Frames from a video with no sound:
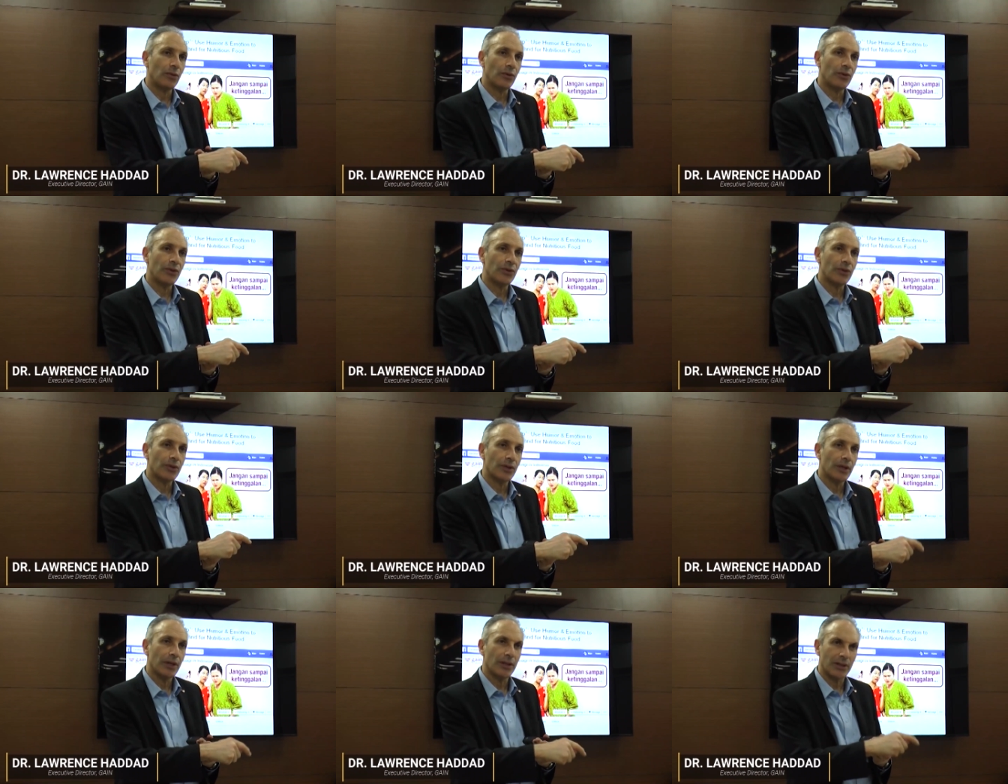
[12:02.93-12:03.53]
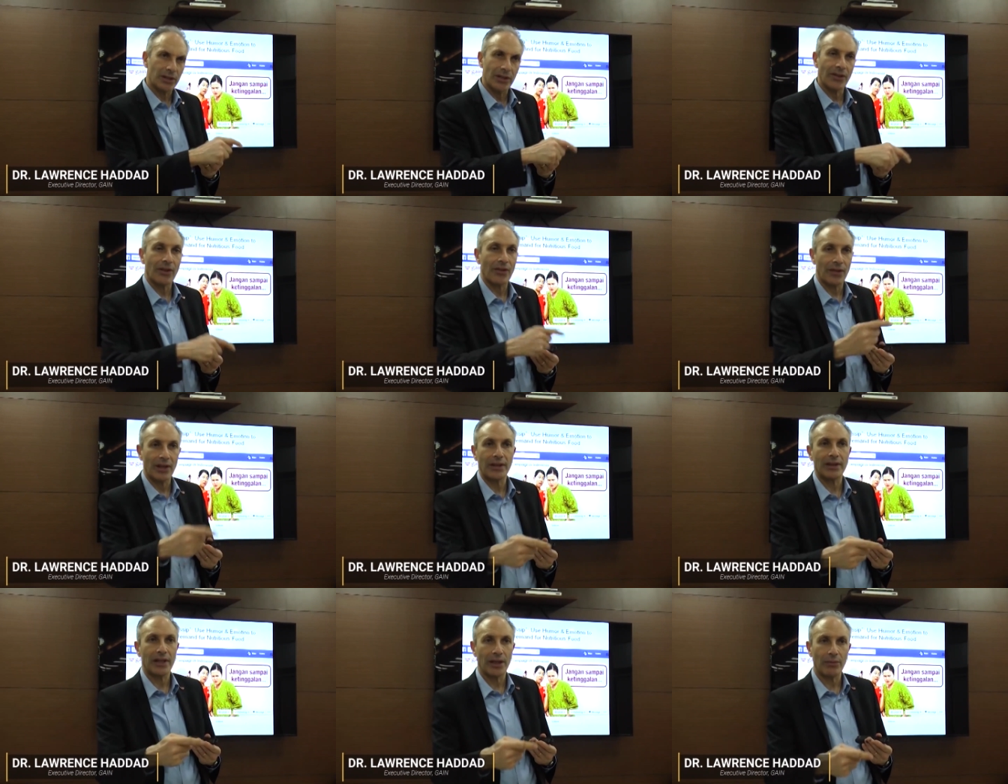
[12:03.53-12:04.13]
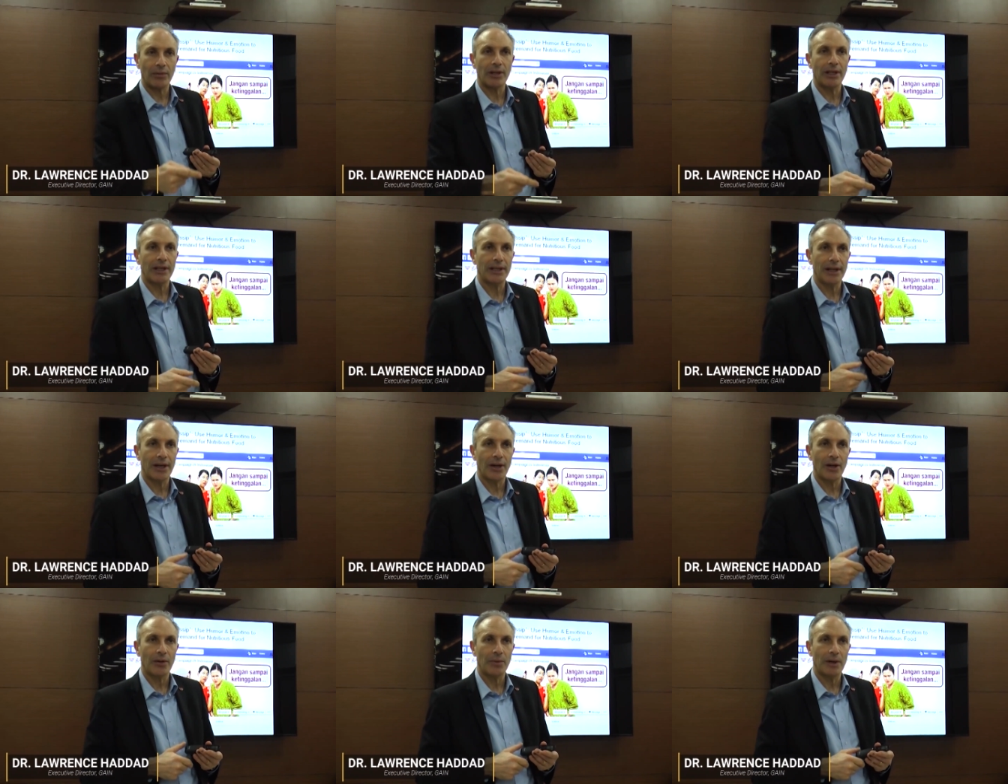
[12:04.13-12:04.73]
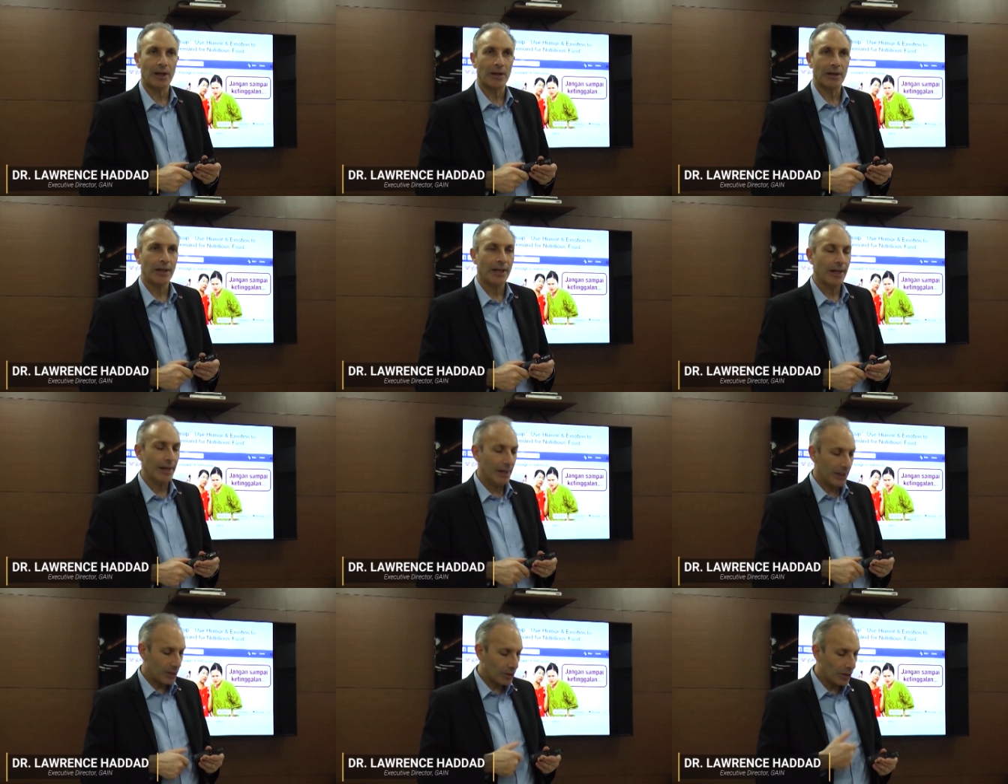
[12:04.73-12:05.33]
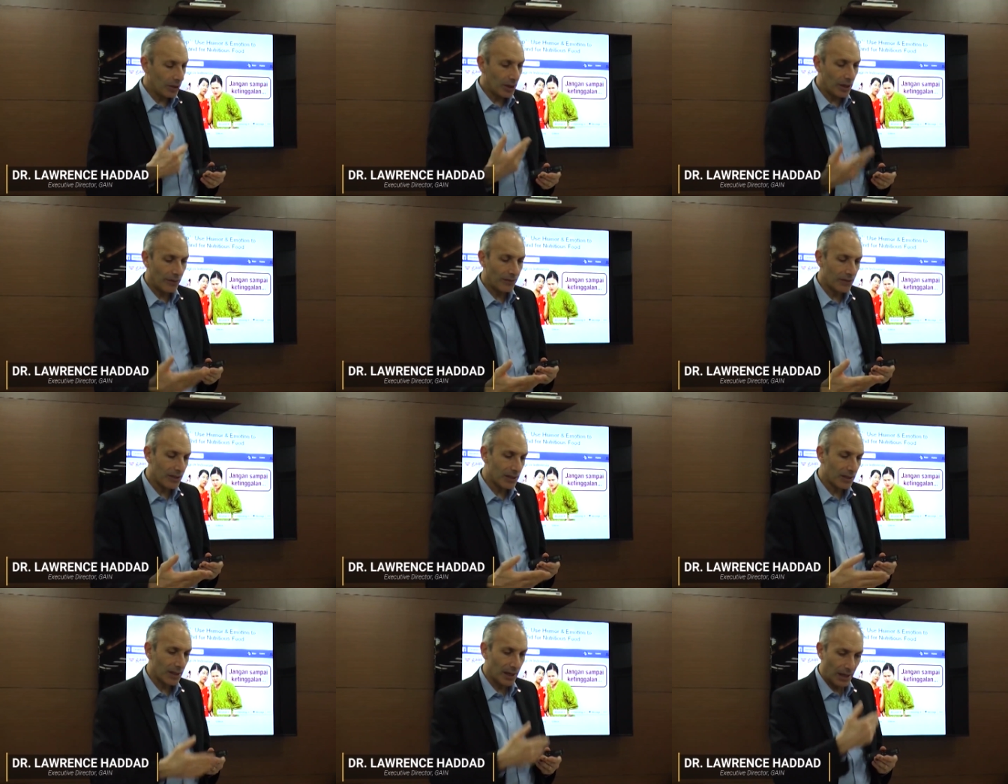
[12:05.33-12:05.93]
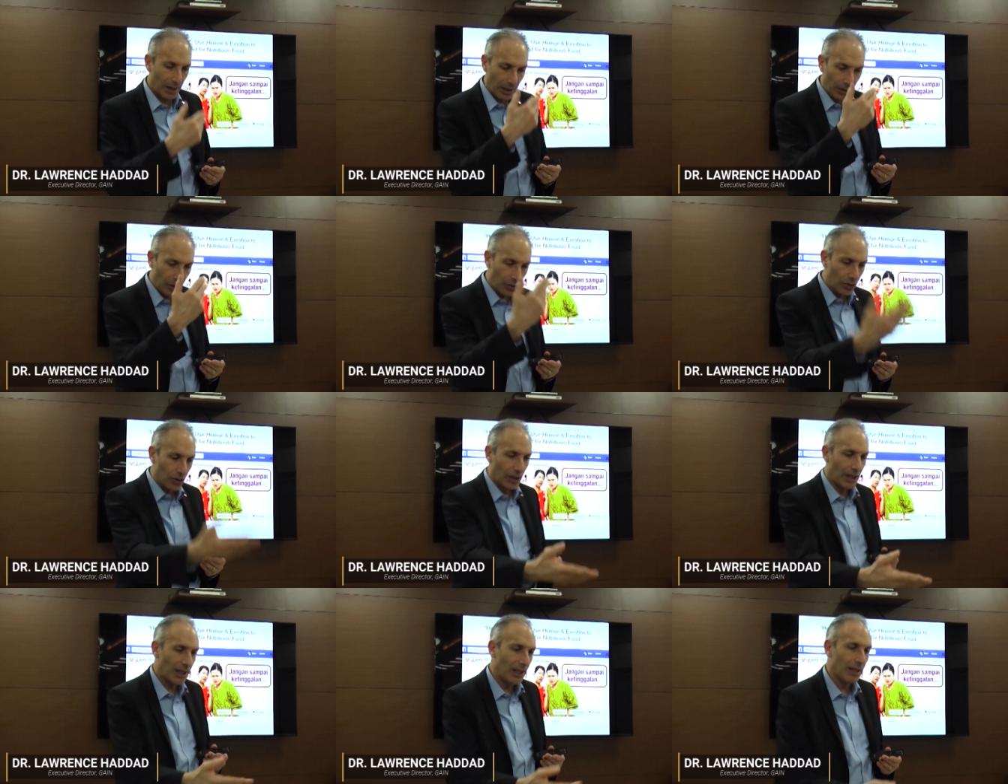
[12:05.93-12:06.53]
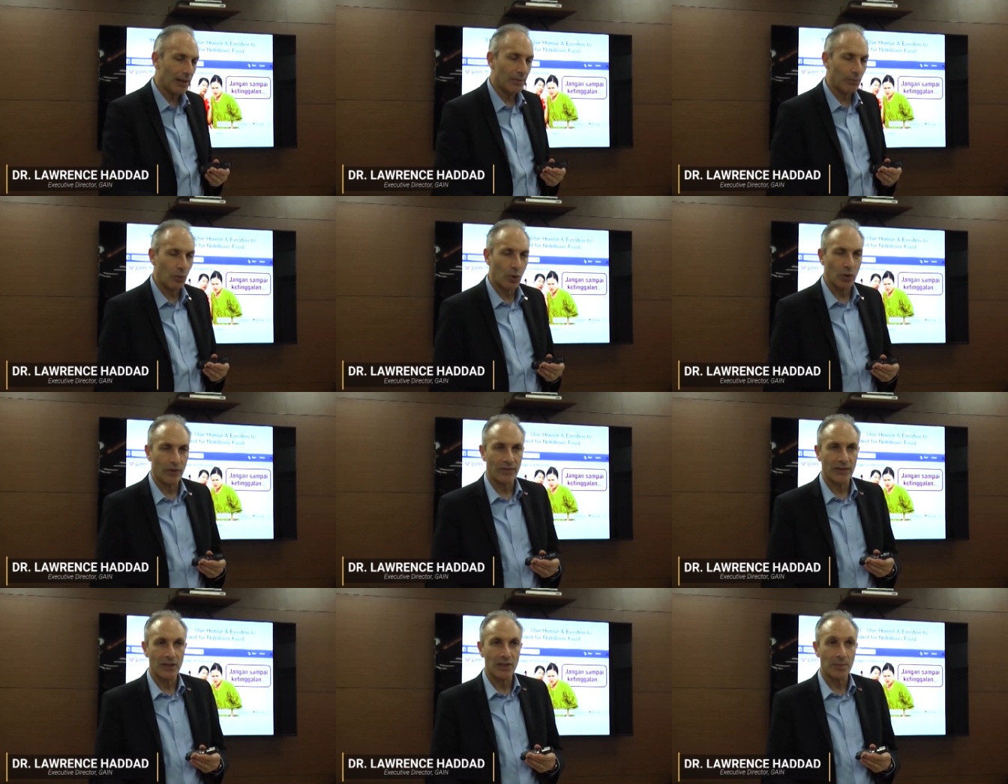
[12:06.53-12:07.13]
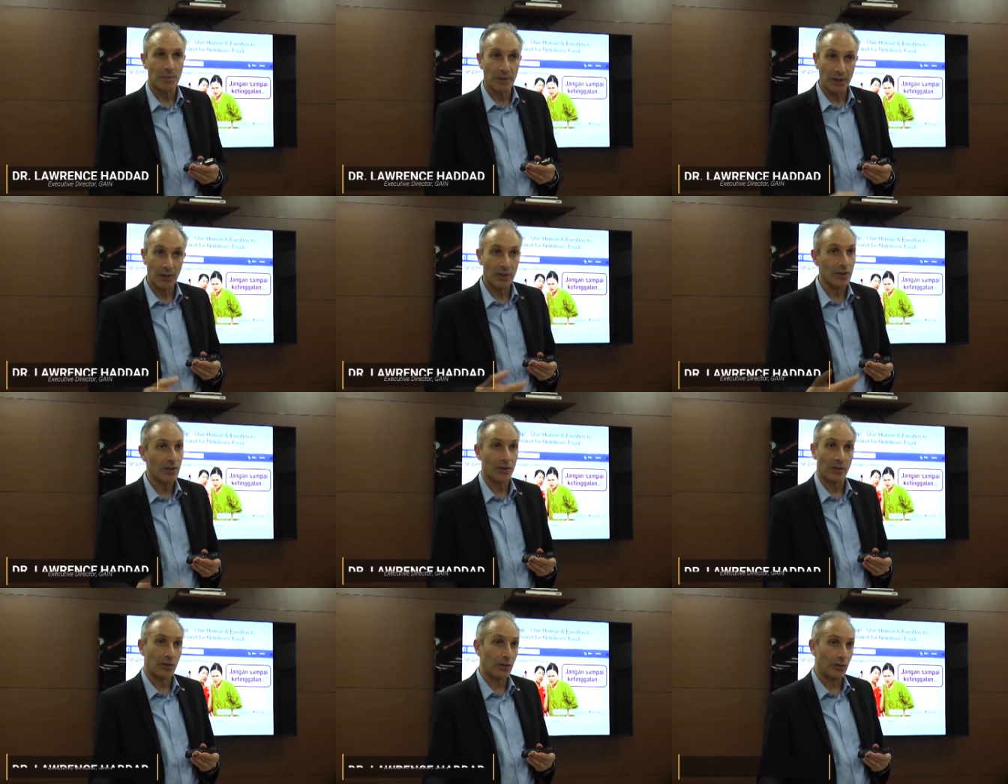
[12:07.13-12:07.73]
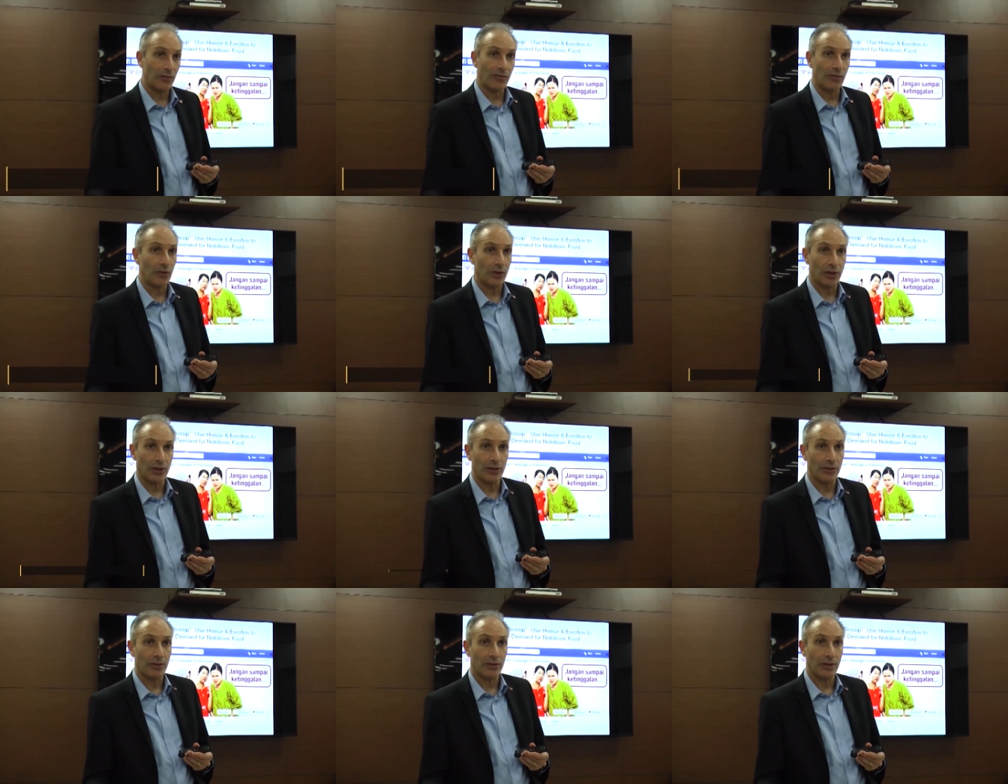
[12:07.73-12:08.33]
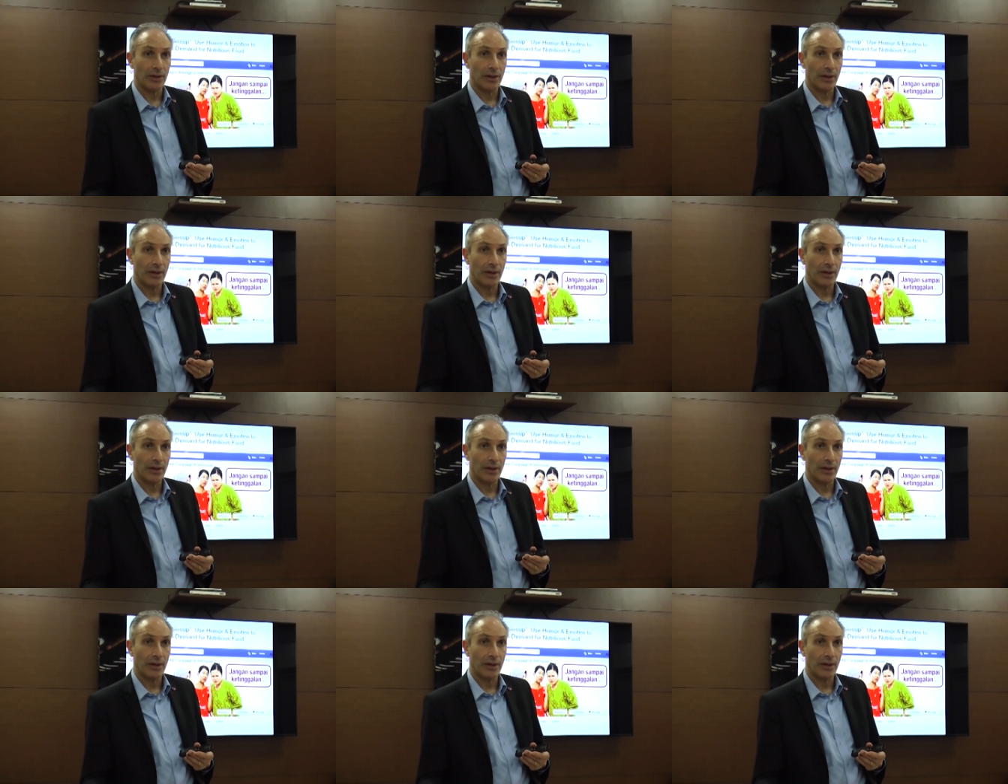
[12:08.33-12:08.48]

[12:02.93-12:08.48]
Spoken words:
foods to the thing they really care about? It's not enough to say, you should eat more of this because it's good for you.